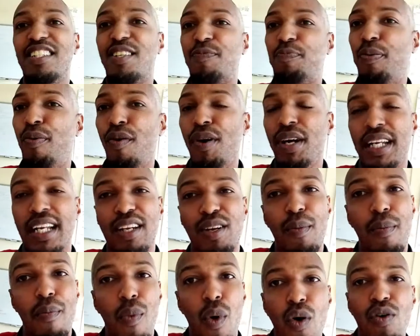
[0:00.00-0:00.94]
Last point and
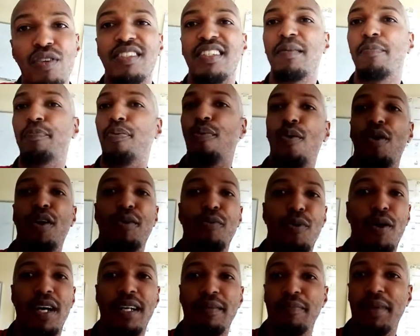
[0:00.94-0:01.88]
the most important
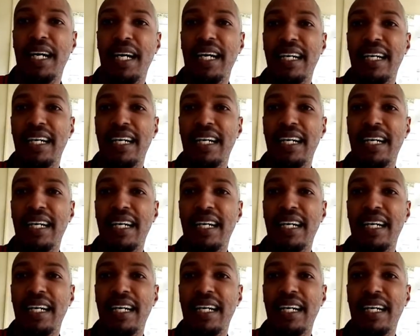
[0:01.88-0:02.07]
one.